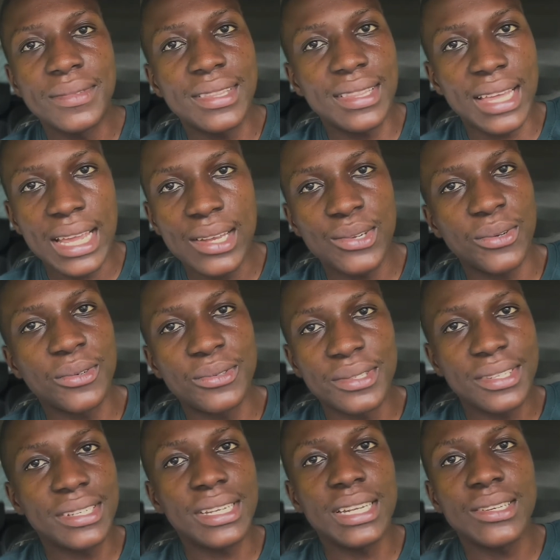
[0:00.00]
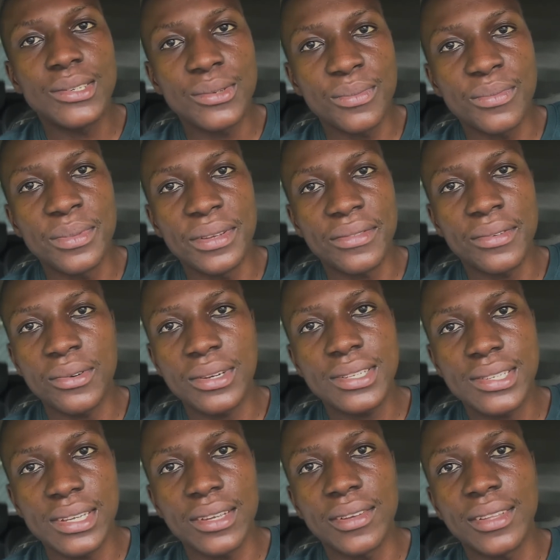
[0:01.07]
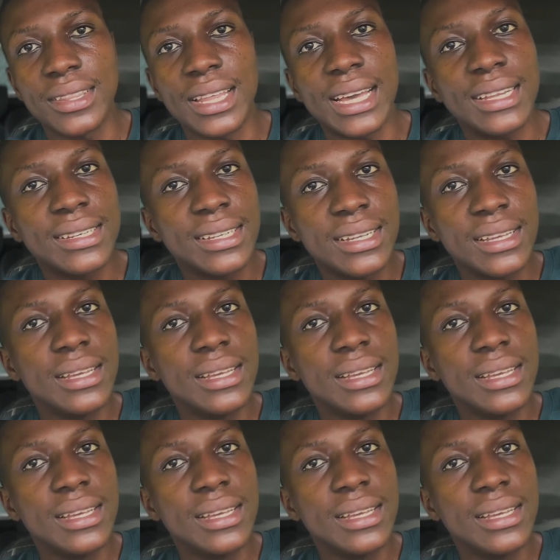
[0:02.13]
They don't need to be focusing on that.